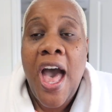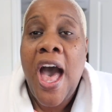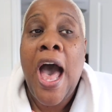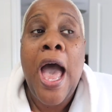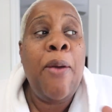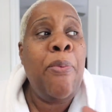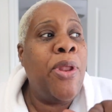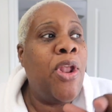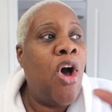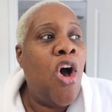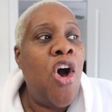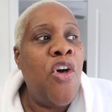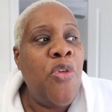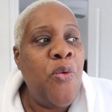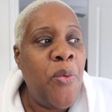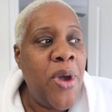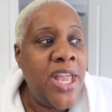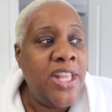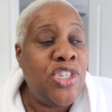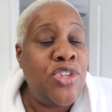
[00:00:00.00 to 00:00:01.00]
I went all the
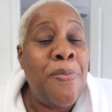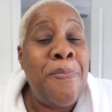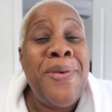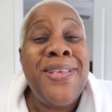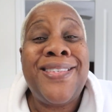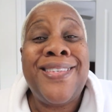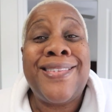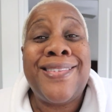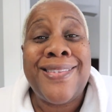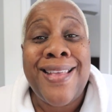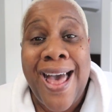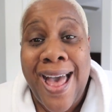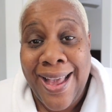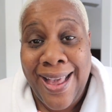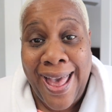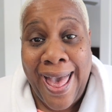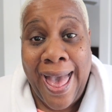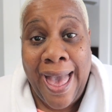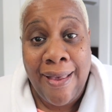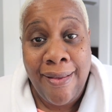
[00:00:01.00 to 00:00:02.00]
way to
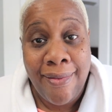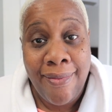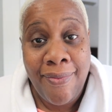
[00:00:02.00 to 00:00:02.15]
Mississauga